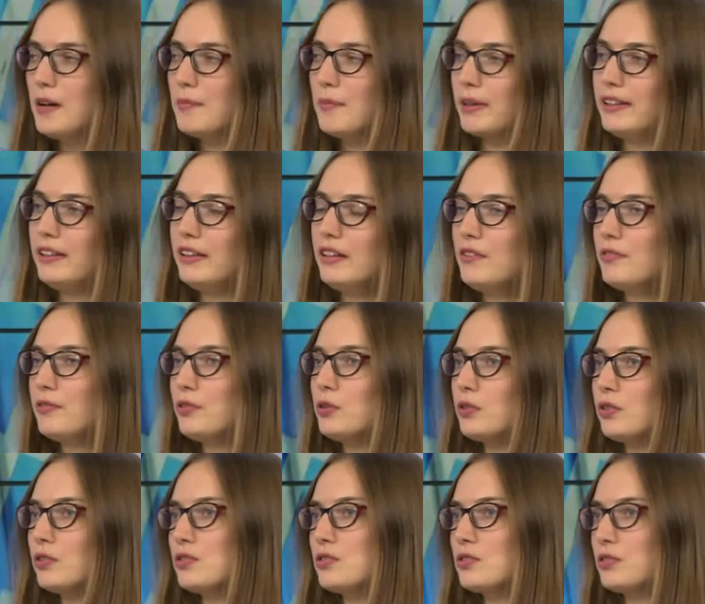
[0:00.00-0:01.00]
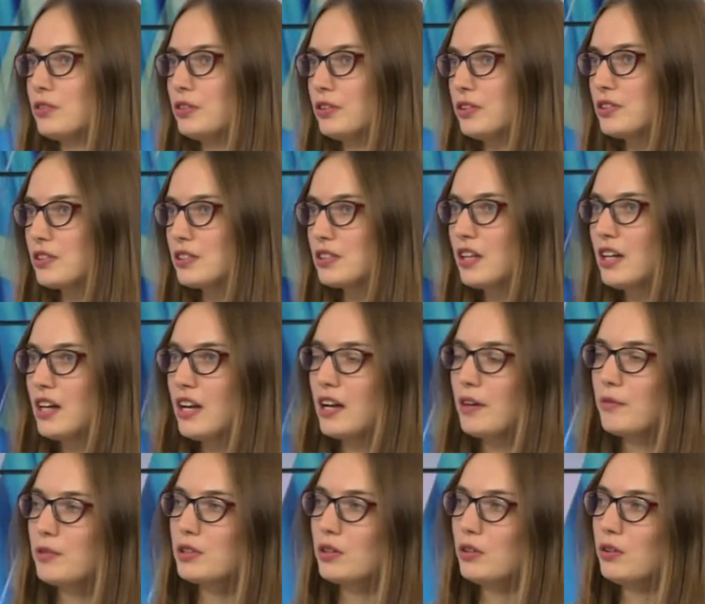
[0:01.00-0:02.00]
But there are a few concerns
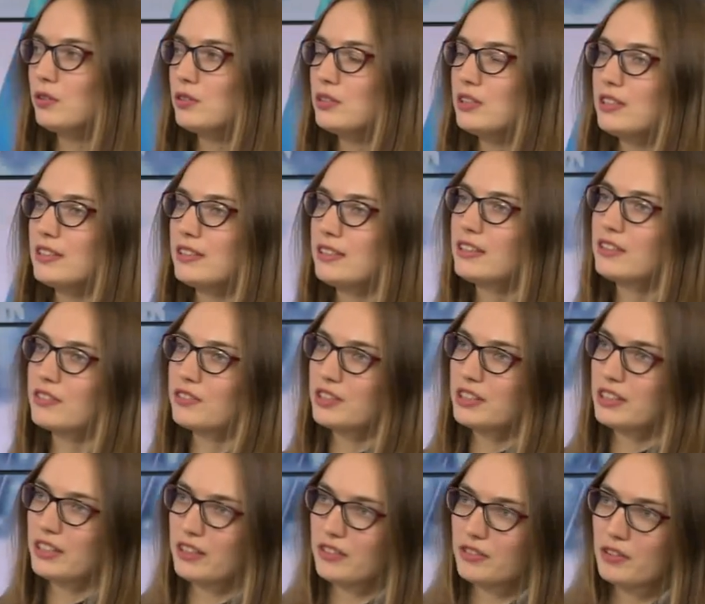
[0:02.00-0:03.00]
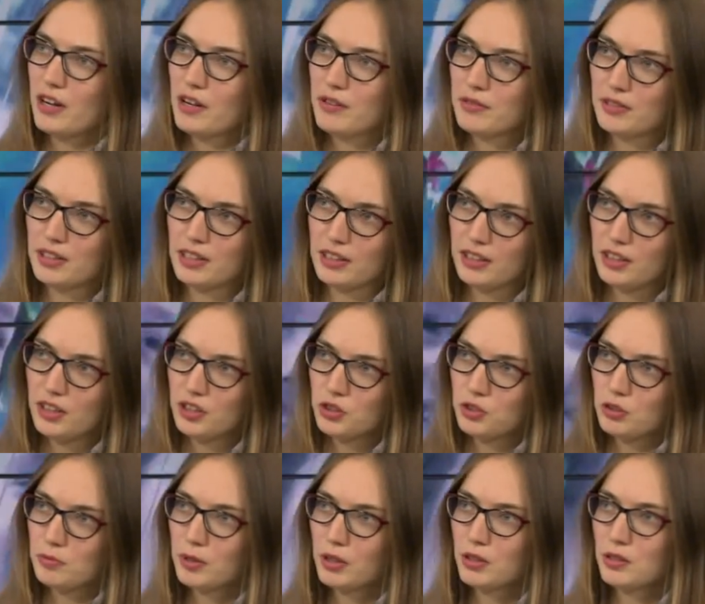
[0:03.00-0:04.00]
with all the secrecy around the
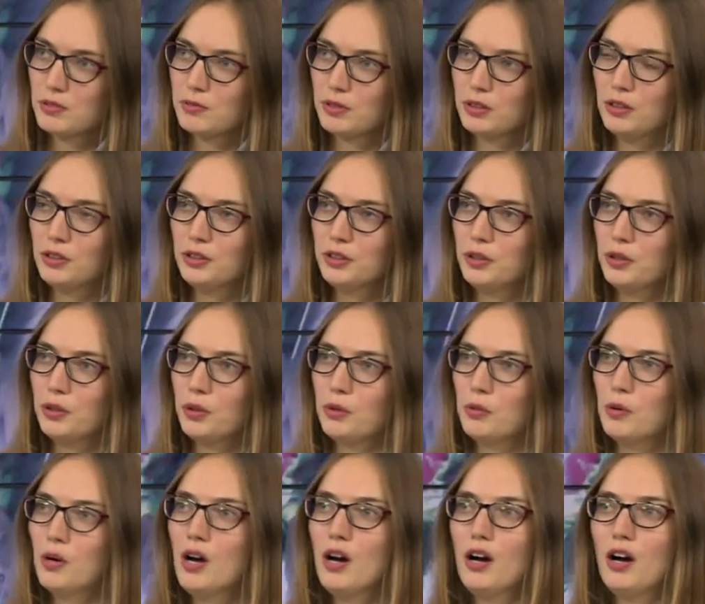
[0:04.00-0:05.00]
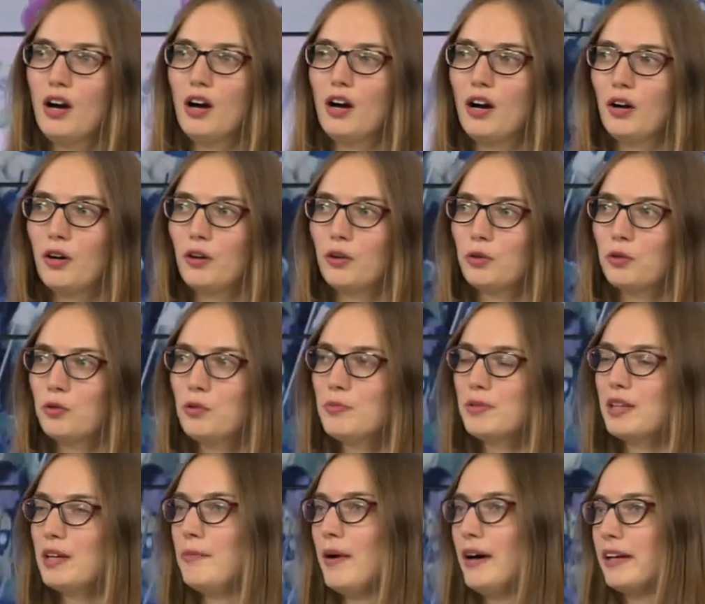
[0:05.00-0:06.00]
issue, because we don't know uh,
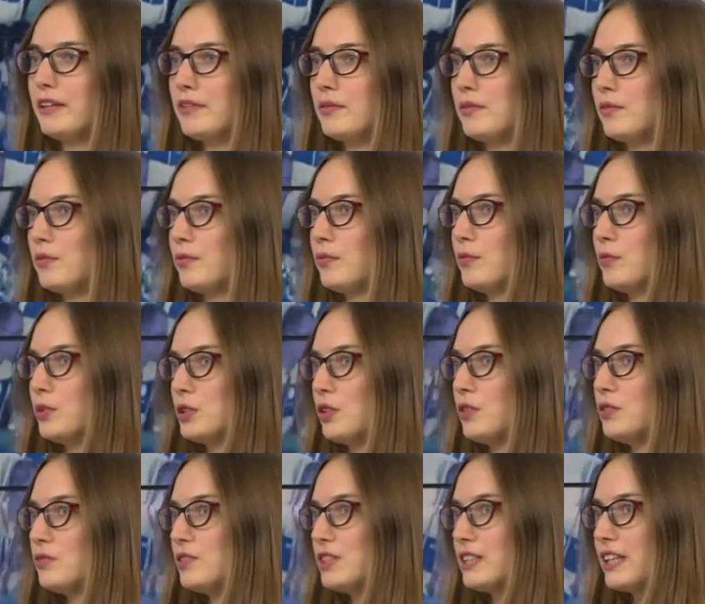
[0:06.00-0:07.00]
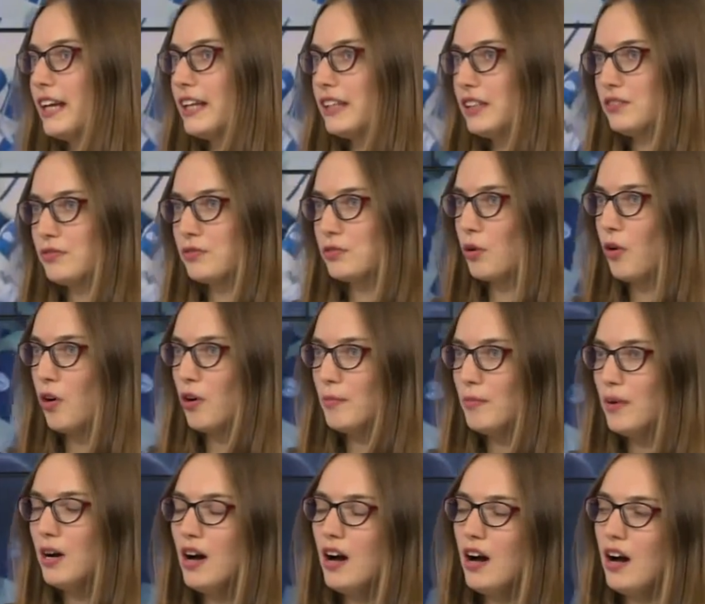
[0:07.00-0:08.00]
whom the money was confiscated
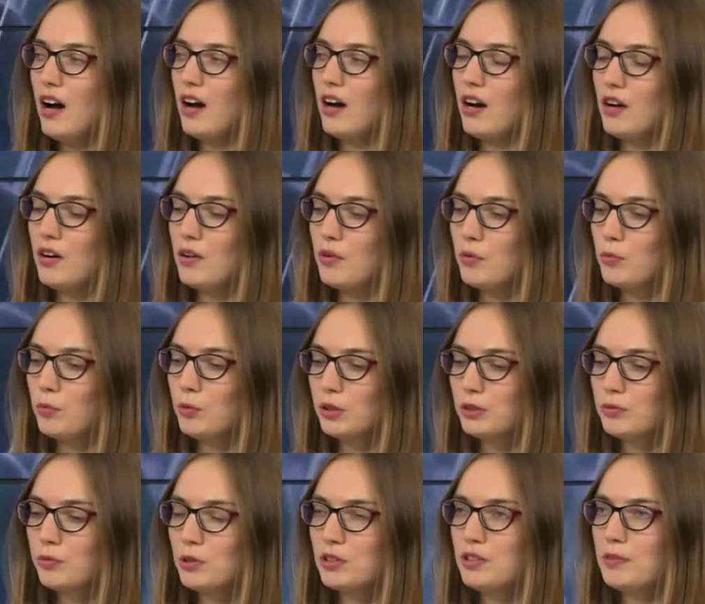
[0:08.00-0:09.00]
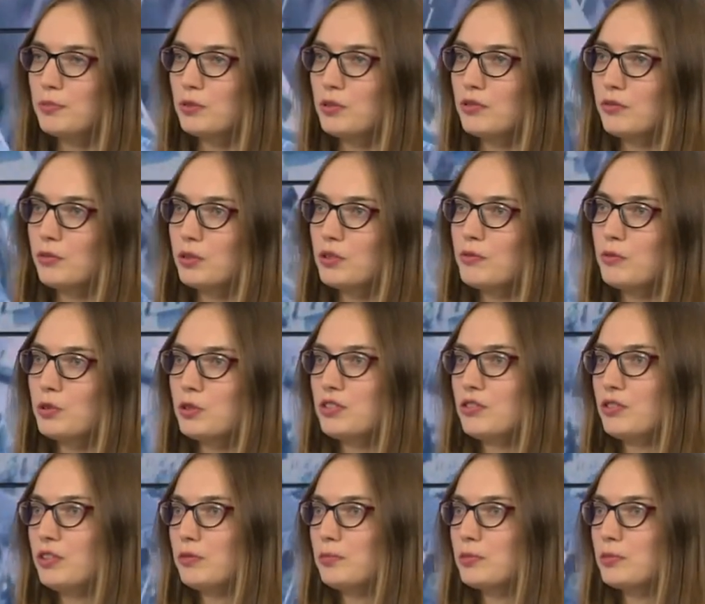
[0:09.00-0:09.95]
from, uh, what, was the what was the real